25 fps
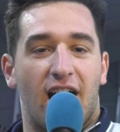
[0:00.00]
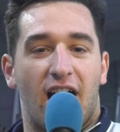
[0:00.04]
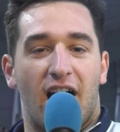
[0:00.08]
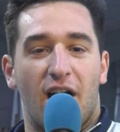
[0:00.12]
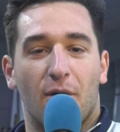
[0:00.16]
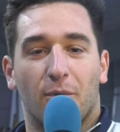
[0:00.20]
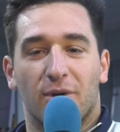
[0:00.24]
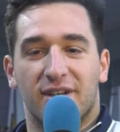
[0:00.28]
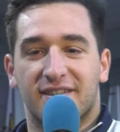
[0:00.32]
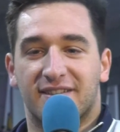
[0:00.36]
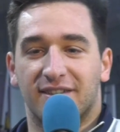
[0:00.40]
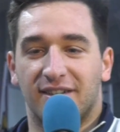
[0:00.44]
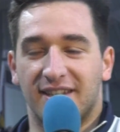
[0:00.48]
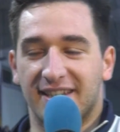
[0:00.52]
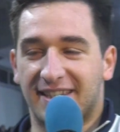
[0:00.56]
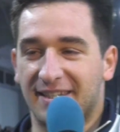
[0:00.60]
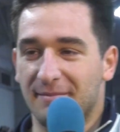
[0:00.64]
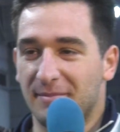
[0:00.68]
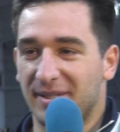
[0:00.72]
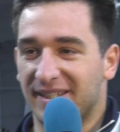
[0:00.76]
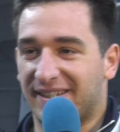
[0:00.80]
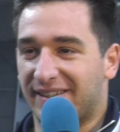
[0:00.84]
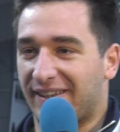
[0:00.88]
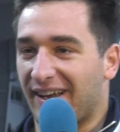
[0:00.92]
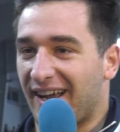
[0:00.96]
I was a
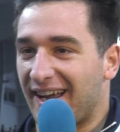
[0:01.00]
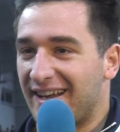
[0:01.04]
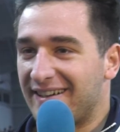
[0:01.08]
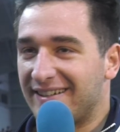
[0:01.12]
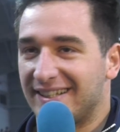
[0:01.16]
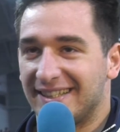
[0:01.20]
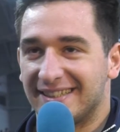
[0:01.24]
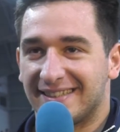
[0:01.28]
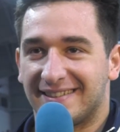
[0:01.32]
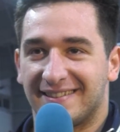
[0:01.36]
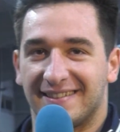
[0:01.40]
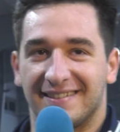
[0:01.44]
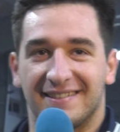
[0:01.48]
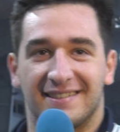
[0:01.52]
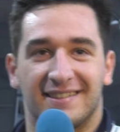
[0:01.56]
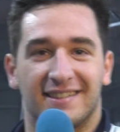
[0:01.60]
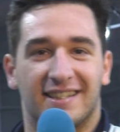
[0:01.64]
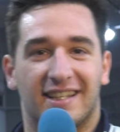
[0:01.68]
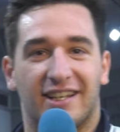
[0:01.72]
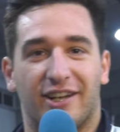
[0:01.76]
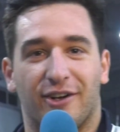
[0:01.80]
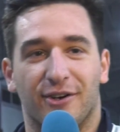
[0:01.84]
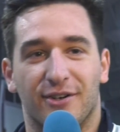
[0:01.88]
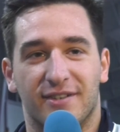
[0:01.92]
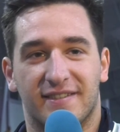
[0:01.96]
little bit tired
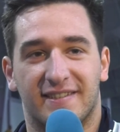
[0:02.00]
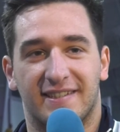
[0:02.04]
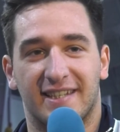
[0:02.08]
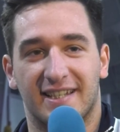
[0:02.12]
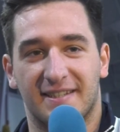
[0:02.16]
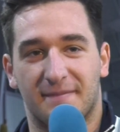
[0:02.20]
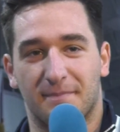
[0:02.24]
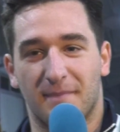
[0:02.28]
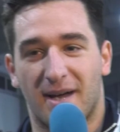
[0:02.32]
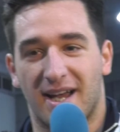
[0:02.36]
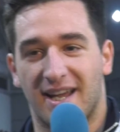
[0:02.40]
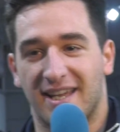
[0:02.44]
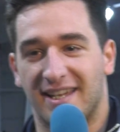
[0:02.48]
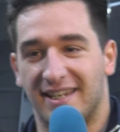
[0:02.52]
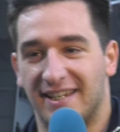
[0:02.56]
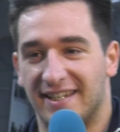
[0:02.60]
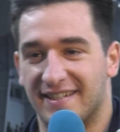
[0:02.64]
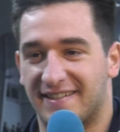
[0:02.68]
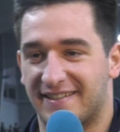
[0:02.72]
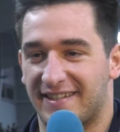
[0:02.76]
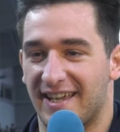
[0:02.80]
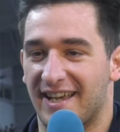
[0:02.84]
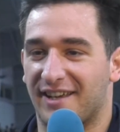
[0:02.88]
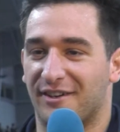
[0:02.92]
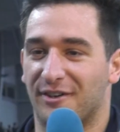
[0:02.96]
because that's my
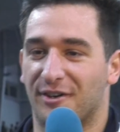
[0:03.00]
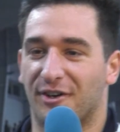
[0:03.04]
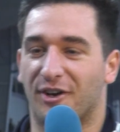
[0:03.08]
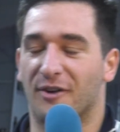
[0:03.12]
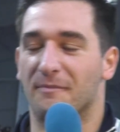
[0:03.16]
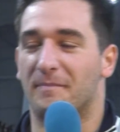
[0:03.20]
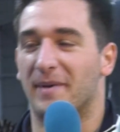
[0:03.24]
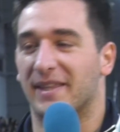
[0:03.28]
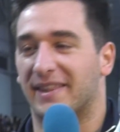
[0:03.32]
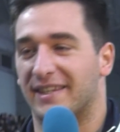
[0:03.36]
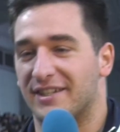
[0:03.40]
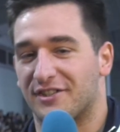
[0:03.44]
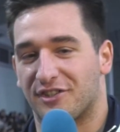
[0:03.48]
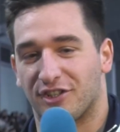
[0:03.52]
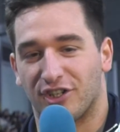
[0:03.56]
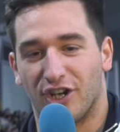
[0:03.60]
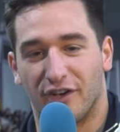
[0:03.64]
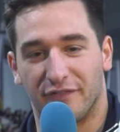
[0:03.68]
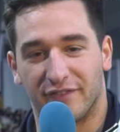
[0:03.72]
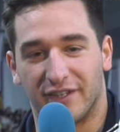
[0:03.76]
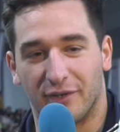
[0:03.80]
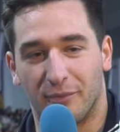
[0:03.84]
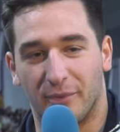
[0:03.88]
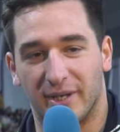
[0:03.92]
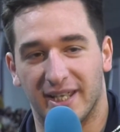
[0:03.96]
second competition
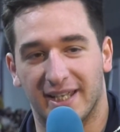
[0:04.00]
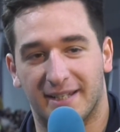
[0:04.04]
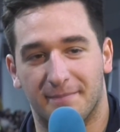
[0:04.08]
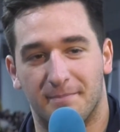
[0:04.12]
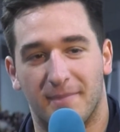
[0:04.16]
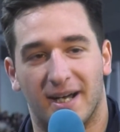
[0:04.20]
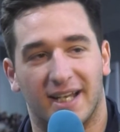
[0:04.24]
of the week,